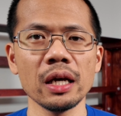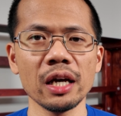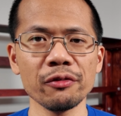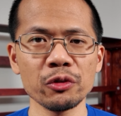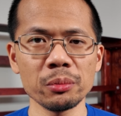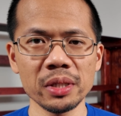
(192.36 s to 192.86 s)

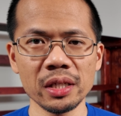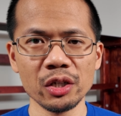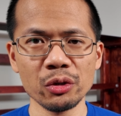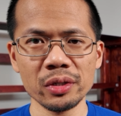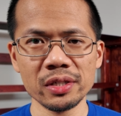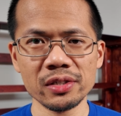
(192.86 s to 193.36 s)
After being
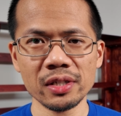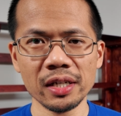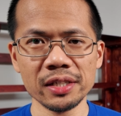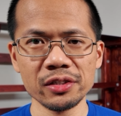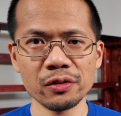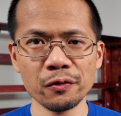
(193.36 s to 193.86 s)

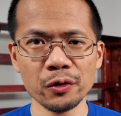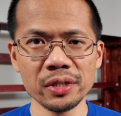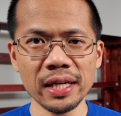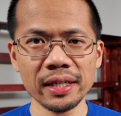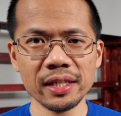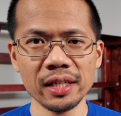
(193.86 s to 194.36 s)
criticized for
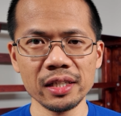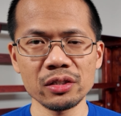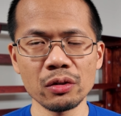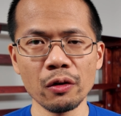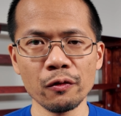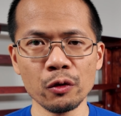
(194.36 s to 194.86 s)

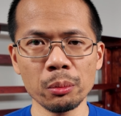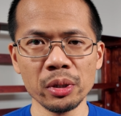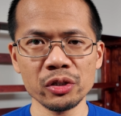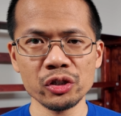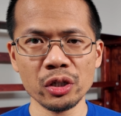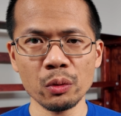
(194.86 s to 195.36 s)
decades for
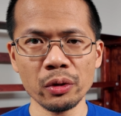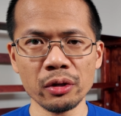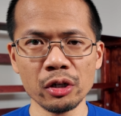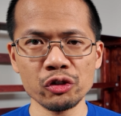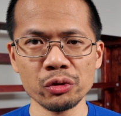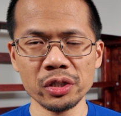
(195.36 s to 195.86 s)
punching with
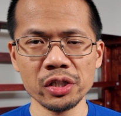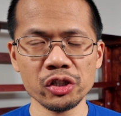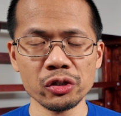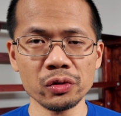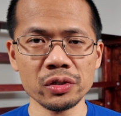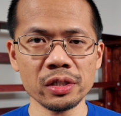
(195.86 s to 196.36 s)
our
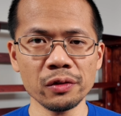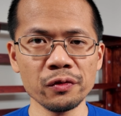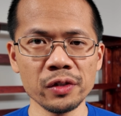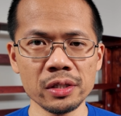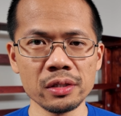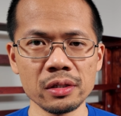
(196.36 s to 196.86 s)
traditional sun
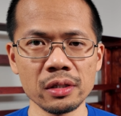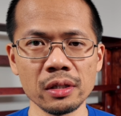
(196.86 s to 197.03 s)
fists,